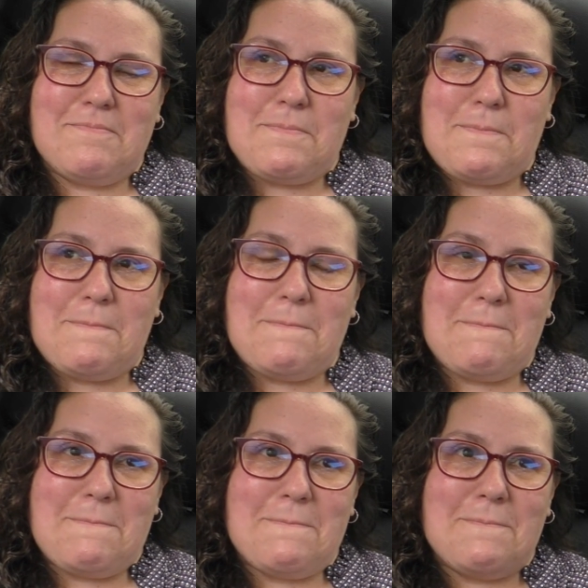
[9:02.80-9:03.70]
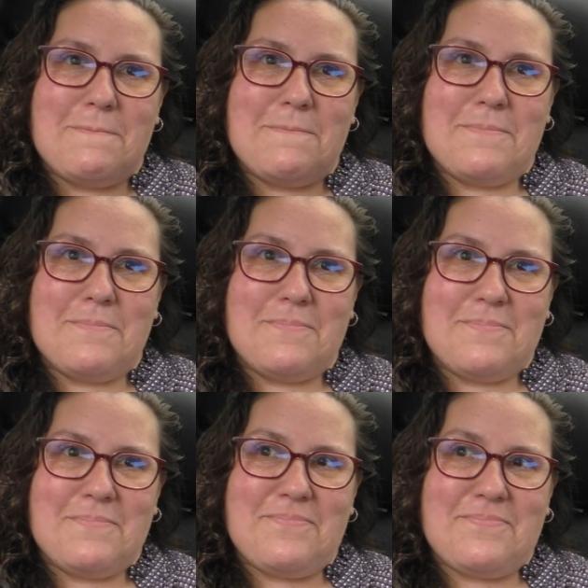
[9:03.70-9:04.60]

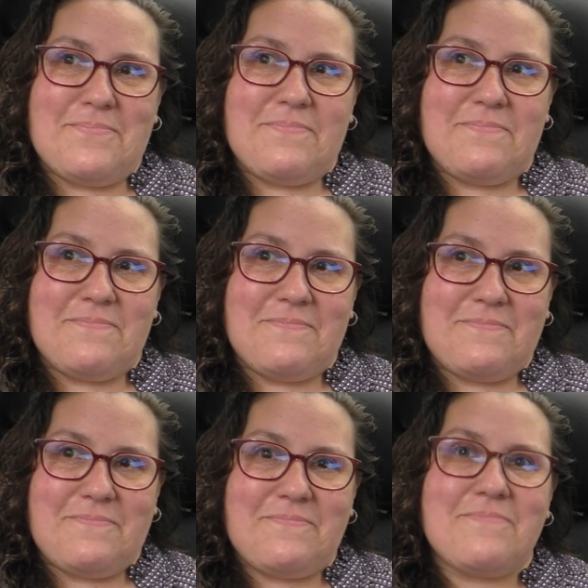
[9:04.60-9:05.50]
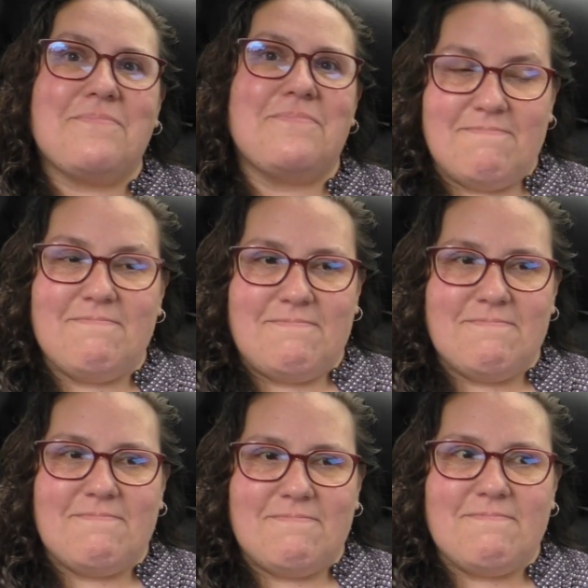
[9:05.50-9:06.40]

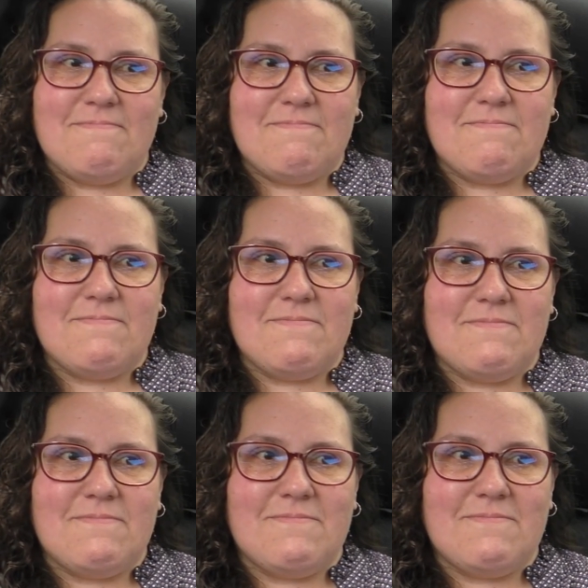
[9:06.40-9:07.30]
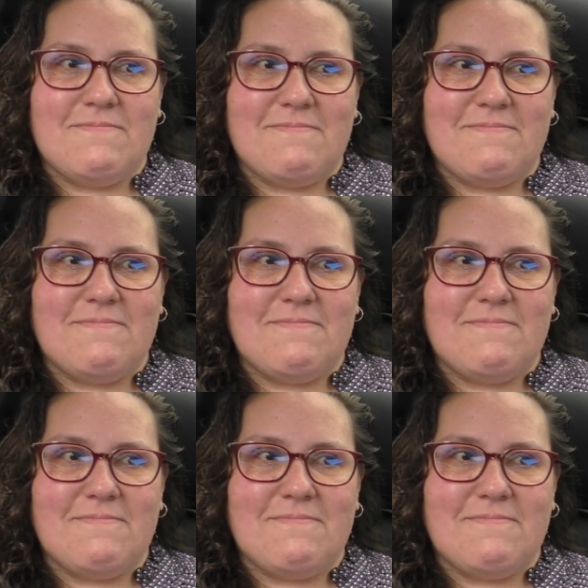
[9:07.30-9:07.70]
The person shown says nothing.